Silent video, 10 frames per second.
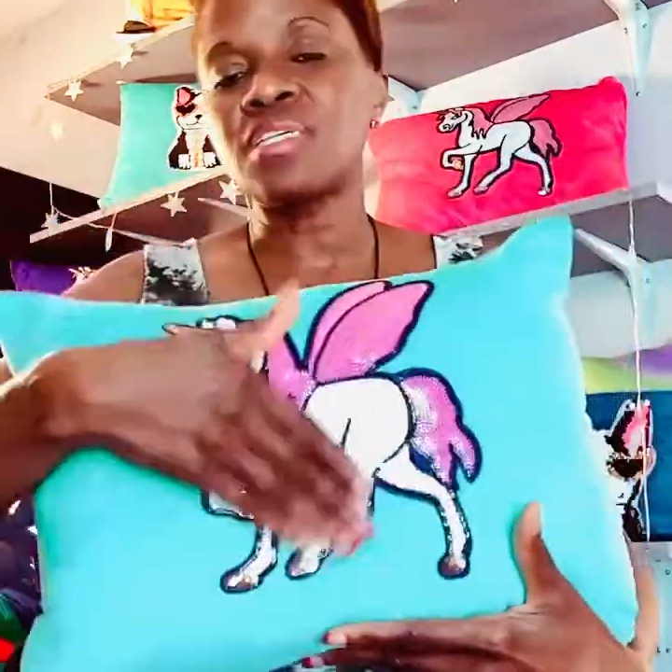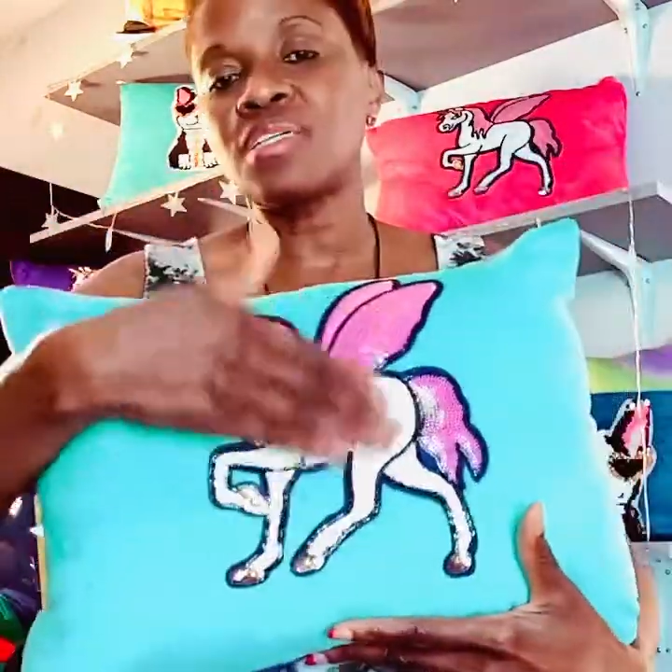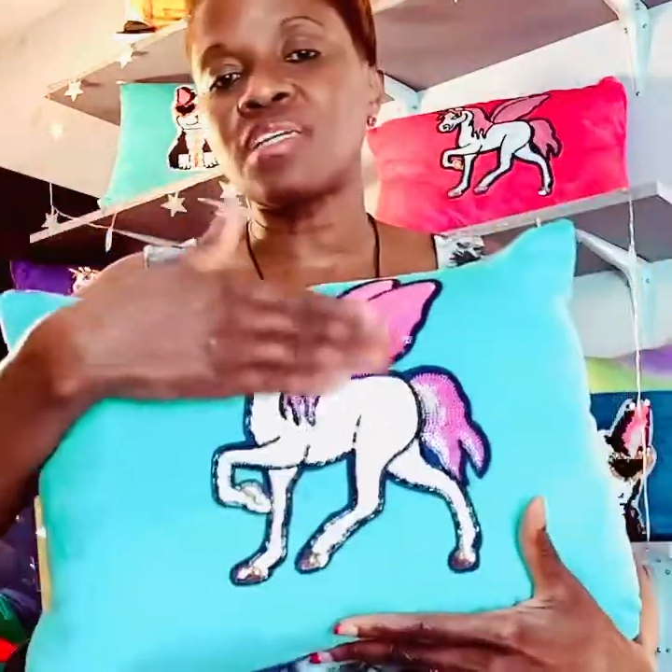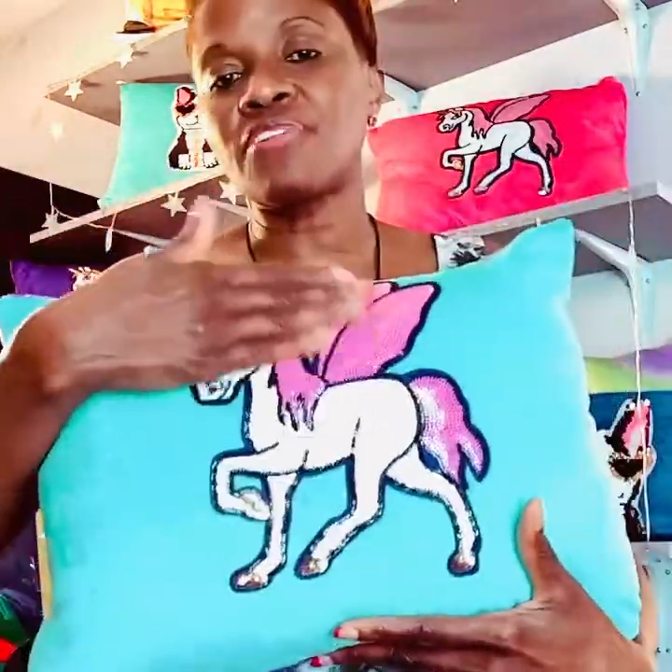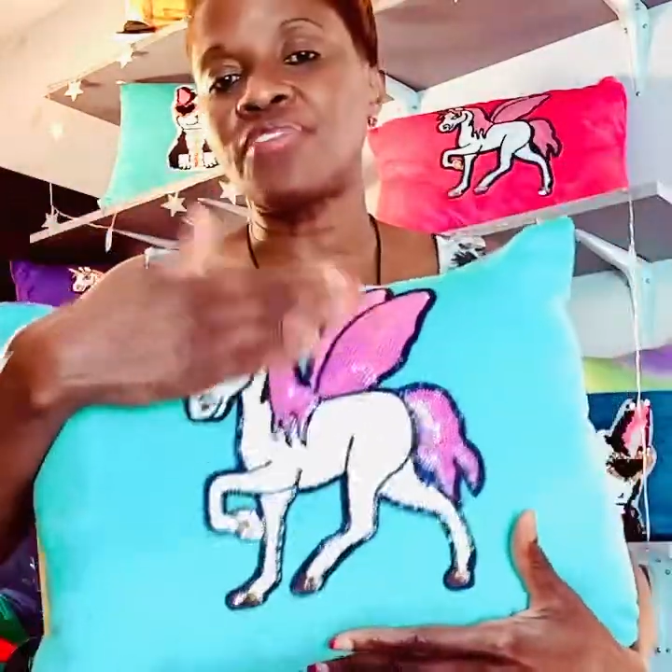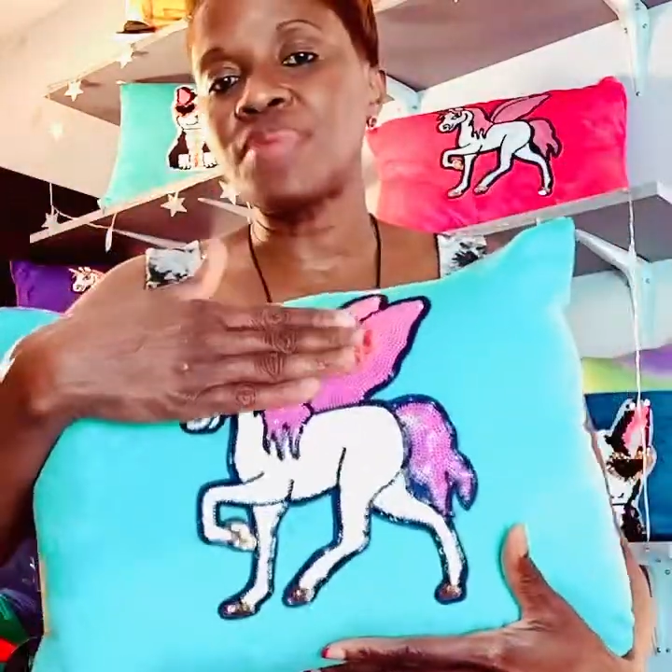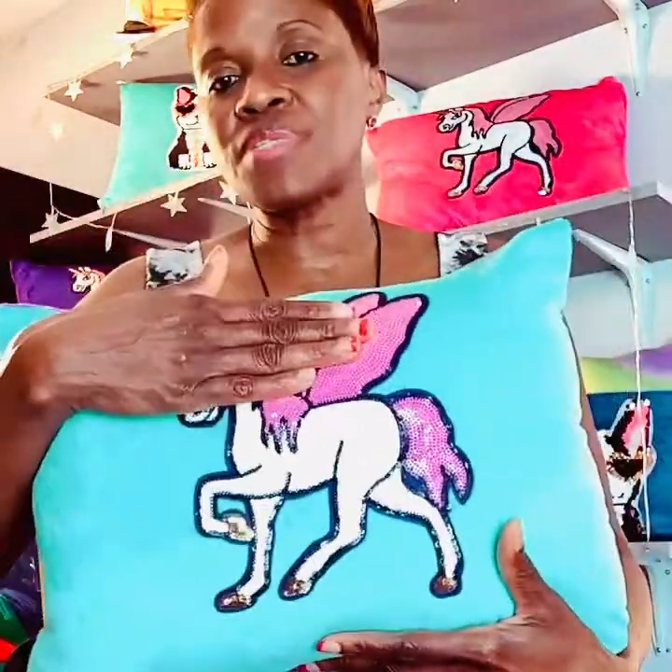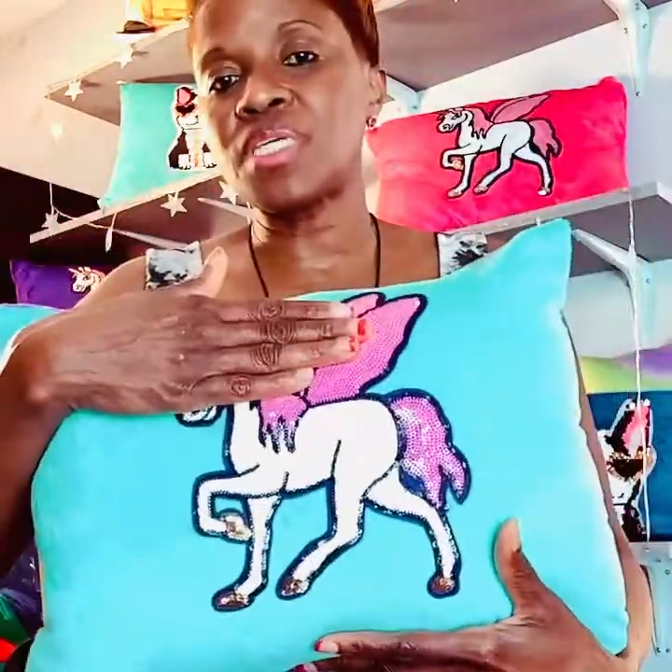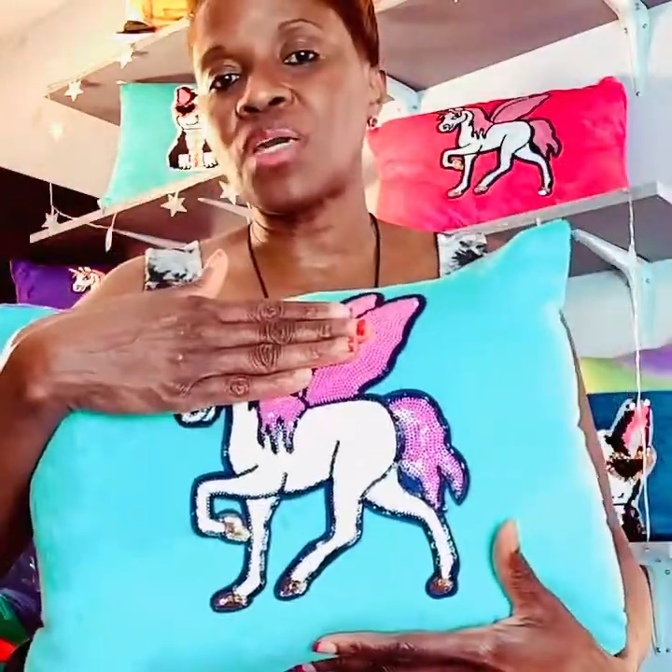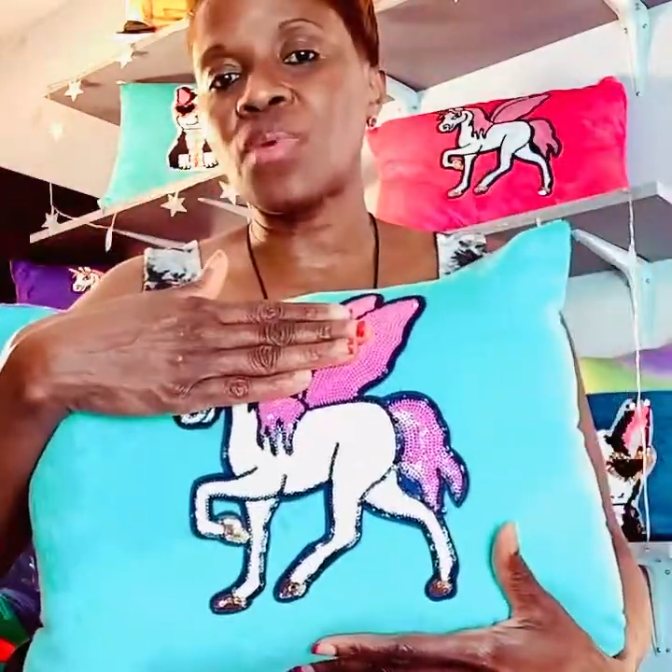not a flip
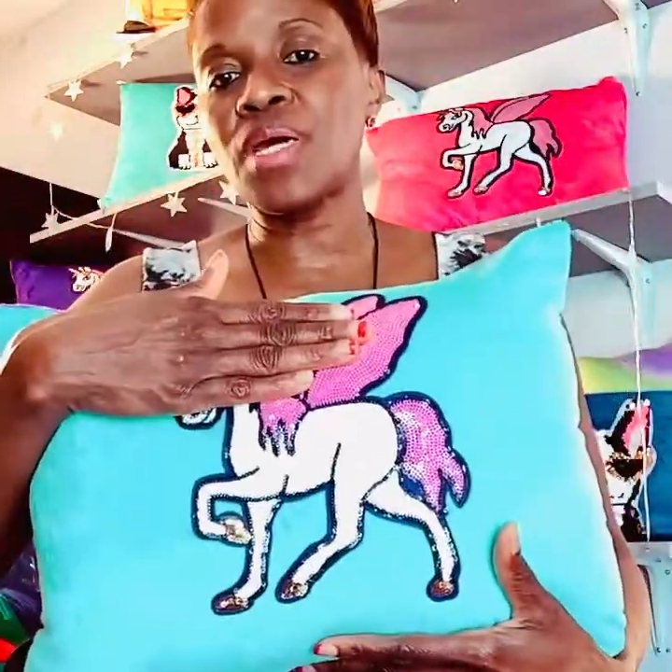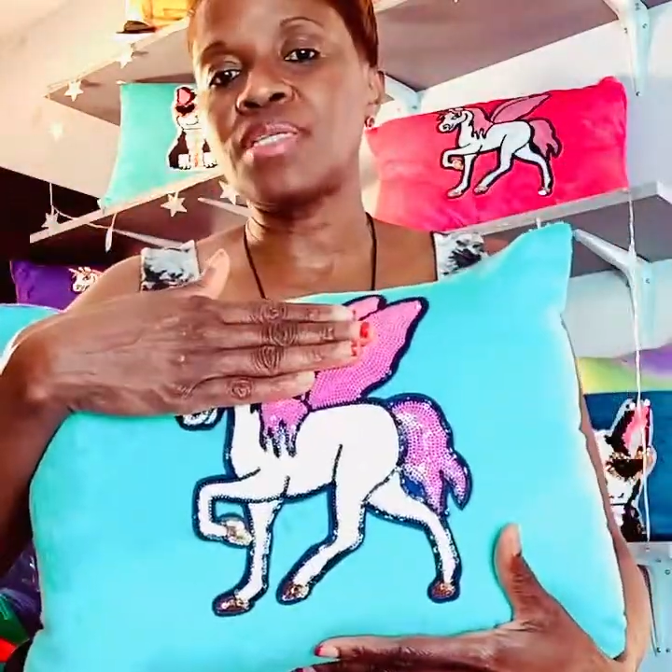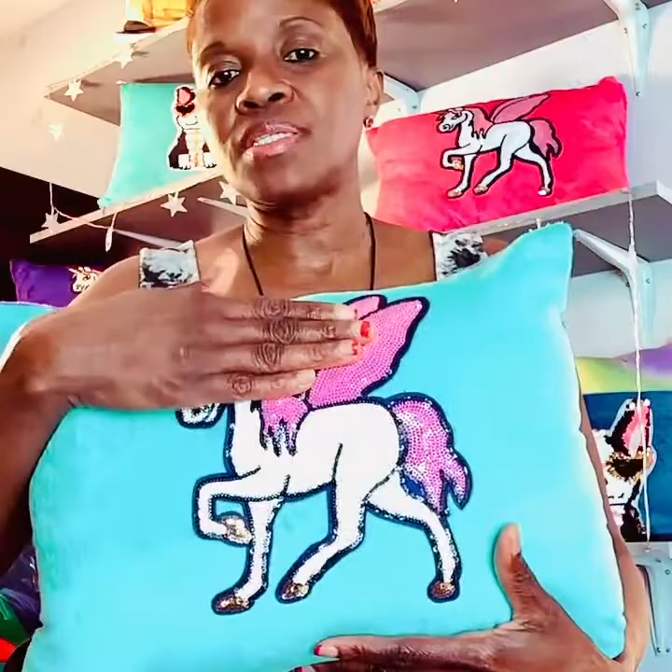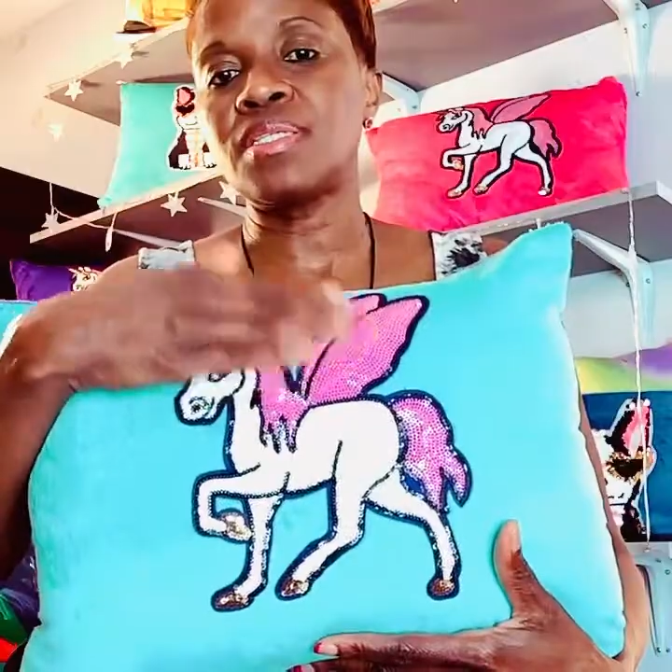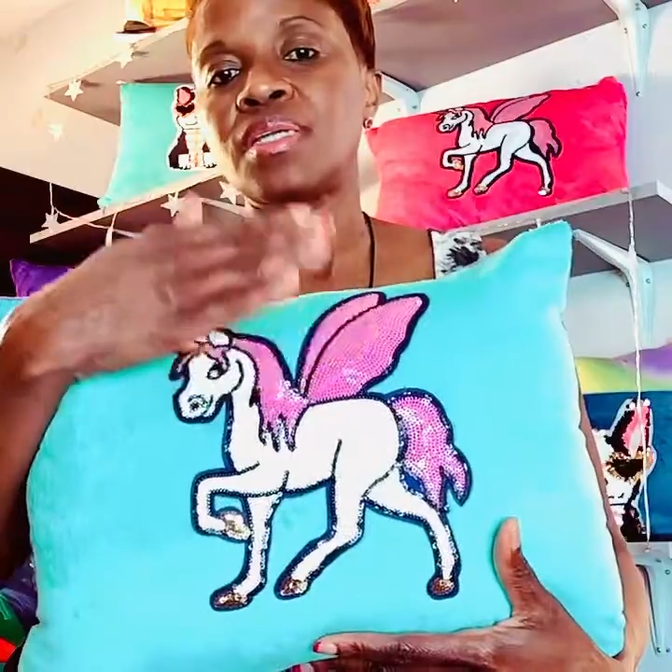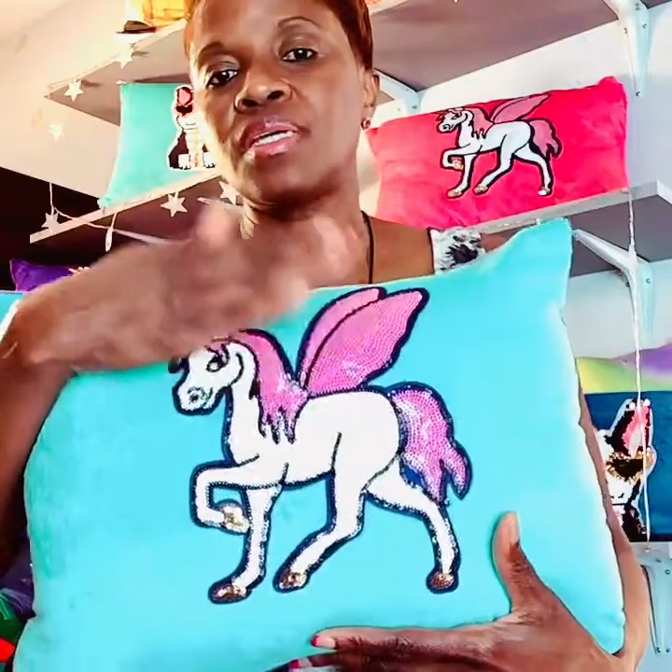sequence